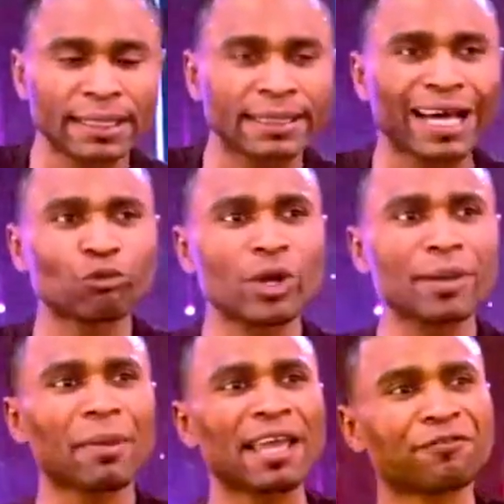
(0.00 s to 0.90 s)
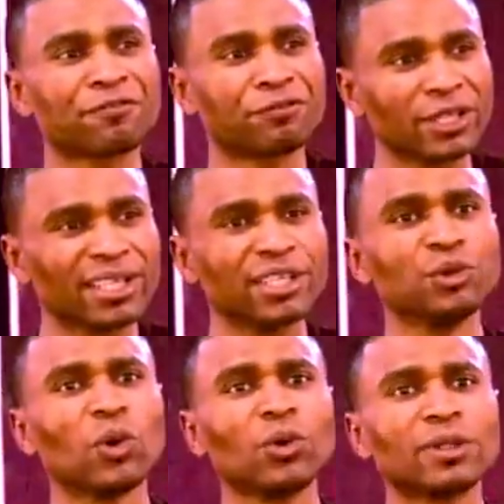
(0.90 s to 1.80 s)
that we might freely
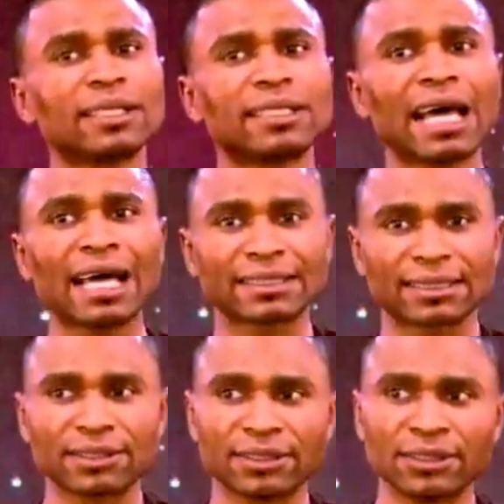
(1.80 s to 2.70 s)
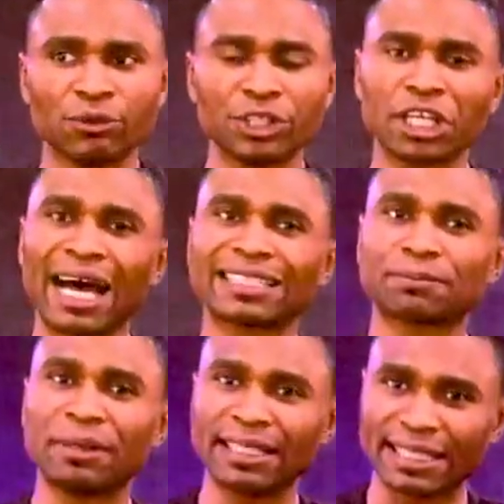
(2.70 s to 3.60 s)
know that which has
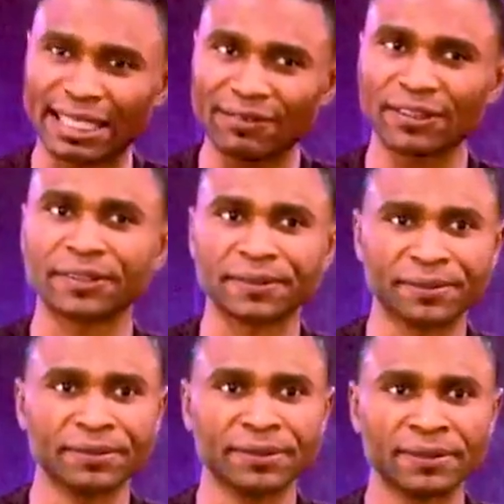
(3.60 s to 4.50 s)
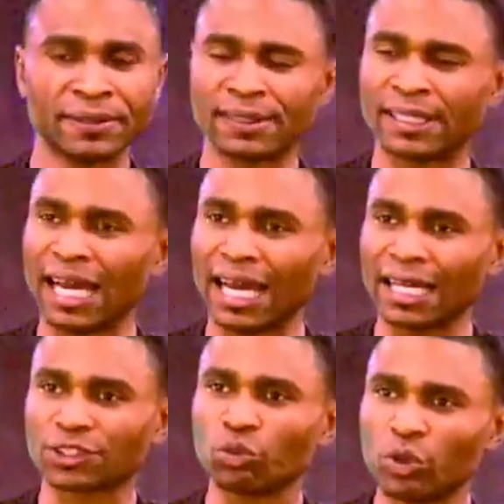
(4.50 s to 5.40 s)
been given. That
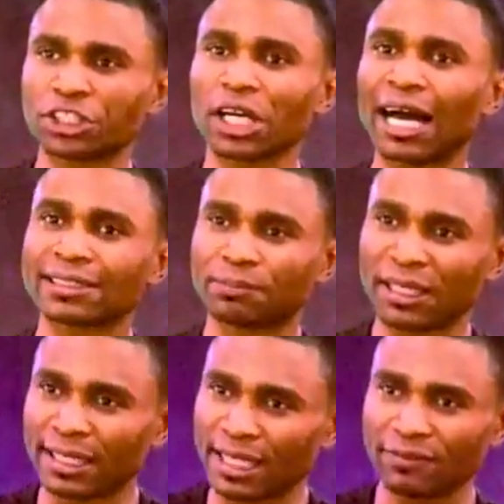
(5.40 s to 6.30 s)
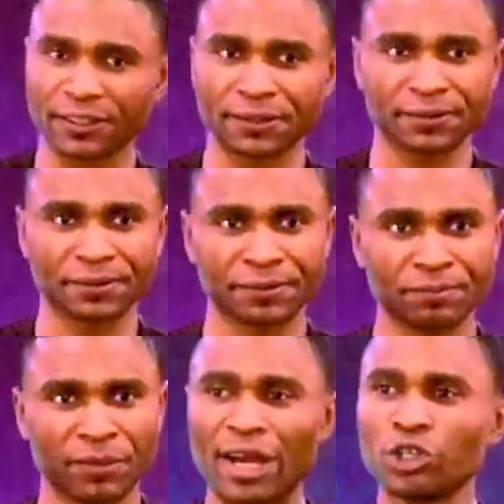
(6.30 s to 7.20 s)
which has been given.
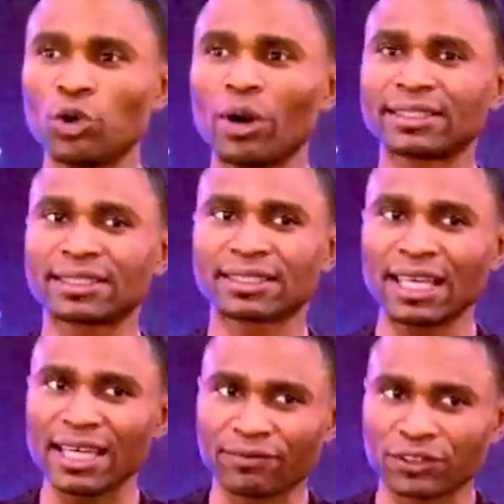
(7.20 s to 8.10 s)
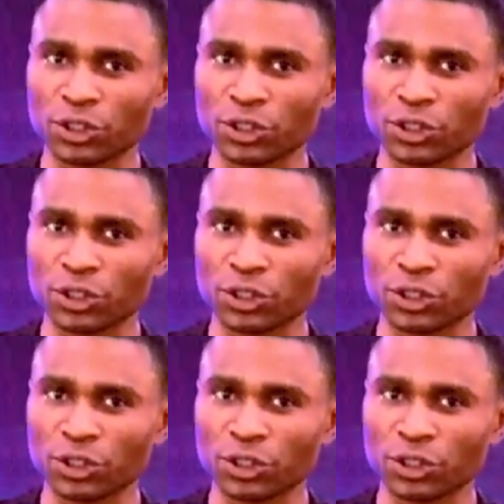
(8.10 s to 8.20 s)
When you were saved